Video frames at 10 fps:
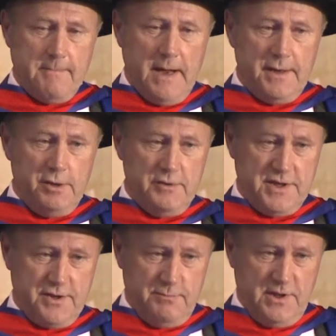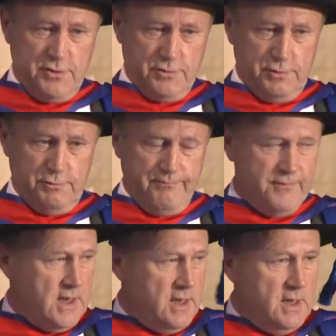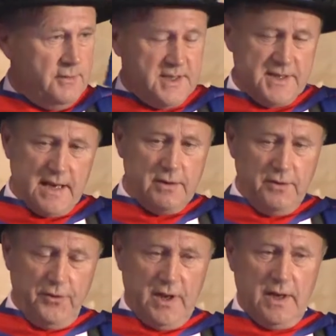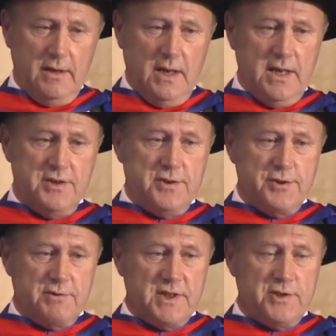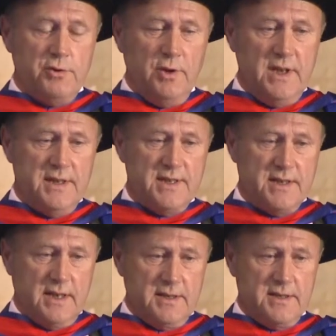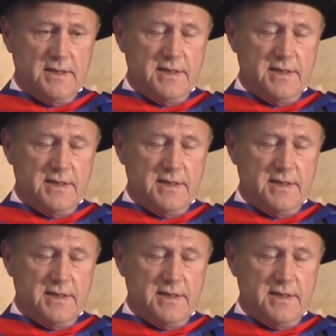I know this to be true. The second thing is to trust your instincts.